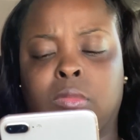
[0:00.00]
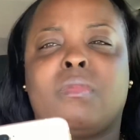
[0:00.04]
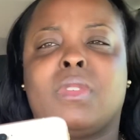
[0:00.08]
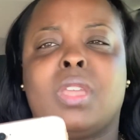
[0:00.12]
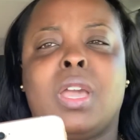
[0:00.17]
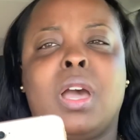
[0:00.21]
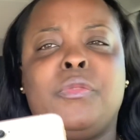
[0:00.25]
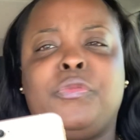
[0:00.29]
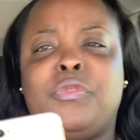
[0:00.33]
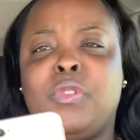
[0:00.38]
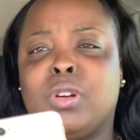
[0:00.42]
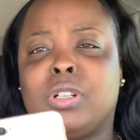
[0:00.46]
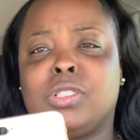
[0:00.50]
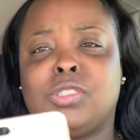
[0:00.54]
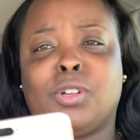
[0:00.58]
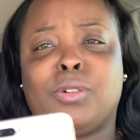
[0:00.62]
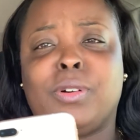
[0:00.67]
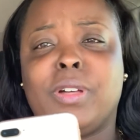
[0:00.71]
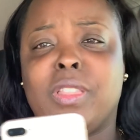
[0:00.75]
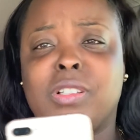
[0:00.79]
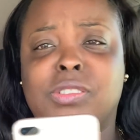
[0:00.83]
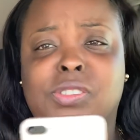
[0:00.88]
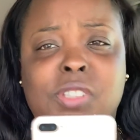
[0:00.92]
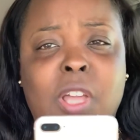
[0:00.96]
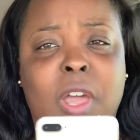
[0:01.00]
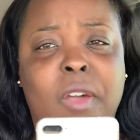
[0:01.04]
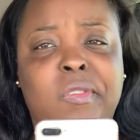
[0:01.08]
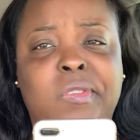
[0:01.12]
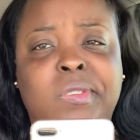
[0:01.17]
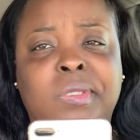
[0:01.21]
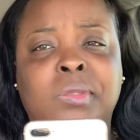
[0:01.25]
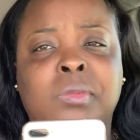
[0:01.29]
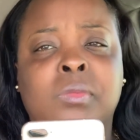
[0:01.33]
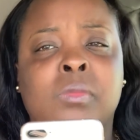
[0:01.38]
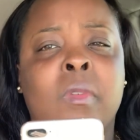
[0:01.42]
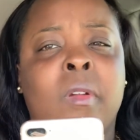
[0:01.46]
I'm focused on other stuff.
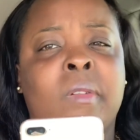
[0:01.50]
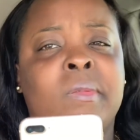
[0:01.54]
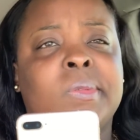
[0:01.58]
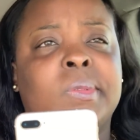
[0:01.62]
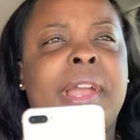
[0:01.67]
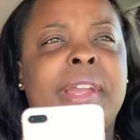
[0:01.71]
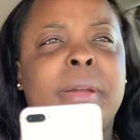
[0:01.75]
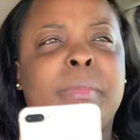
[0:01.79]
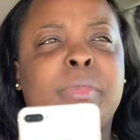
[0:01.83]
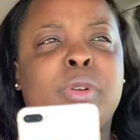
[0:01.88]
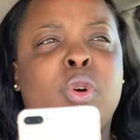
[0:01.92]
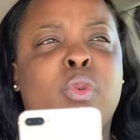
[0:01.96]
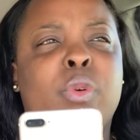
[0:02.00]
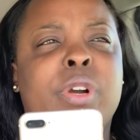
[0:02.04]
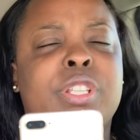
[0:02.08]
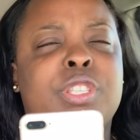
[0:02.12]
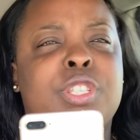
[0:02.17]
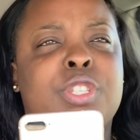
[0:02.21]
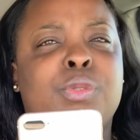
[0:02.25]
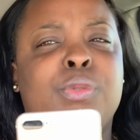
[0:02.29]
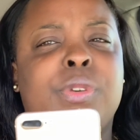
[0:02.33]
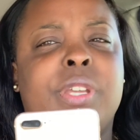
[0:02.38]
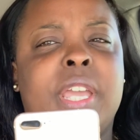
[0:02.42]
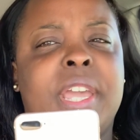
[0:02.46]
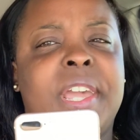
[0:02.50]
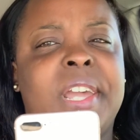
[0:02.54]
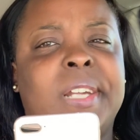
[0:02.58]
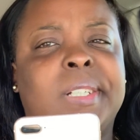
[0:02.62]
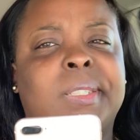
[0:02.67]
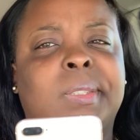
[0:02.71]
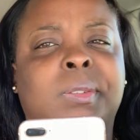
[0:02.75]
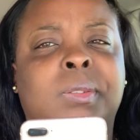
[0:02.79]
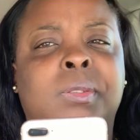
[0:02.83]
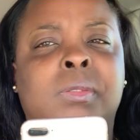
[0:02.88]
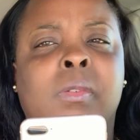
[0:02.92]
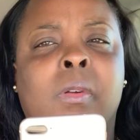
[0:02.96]
I am going to
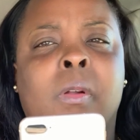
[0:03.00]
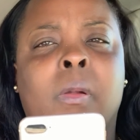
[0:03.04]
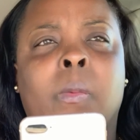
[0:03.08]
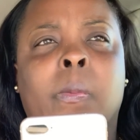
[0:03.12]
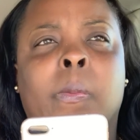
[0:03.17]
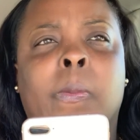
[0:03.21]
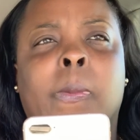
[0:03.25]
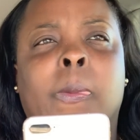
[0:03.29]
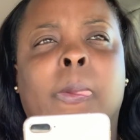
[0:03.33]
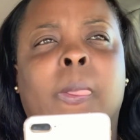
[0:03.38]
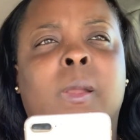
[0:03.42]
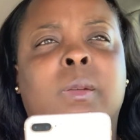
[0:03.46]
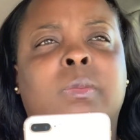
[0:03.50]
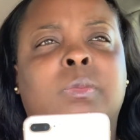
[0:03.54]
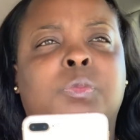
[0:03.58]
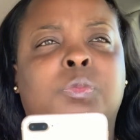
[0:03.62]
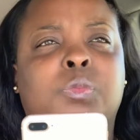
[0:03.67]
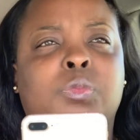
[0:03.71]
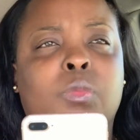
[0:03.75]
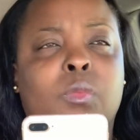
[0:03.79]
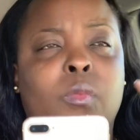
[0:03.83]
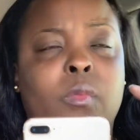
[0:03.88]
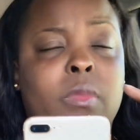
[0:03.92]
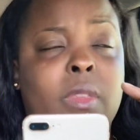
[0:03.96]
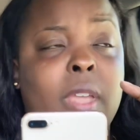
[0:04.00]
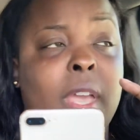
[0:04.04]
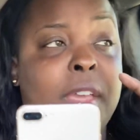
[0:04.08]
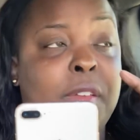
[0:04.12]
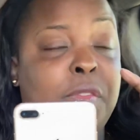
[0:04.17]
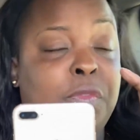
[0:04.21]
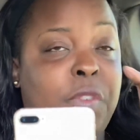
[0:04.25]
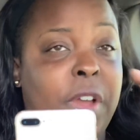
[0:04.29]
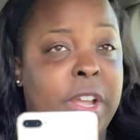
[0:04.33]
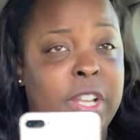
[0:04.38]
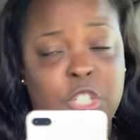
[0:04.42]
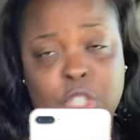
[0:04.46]
get
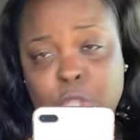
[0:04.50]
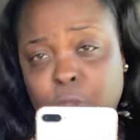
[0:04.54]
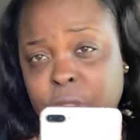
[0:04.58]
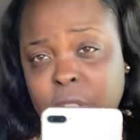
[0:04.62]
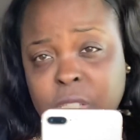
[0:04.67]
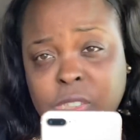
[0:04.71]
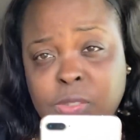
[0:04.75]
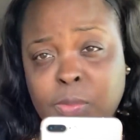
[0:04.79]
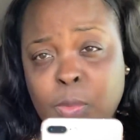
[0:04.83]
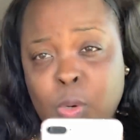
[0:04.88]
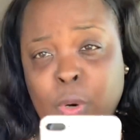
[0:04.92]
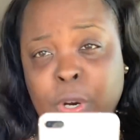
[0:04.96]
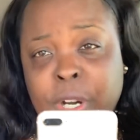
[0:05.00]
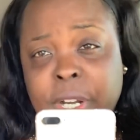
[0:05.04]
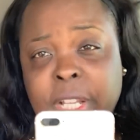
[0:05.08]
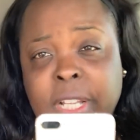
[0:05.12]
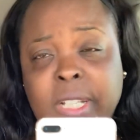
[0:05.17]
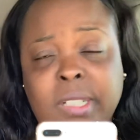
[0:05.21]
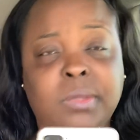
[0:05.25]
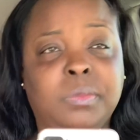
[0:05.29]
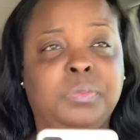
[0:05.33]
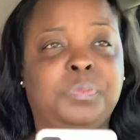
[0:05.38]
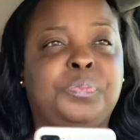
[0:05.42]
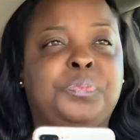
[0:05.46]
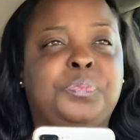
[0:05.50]
a facial this morning.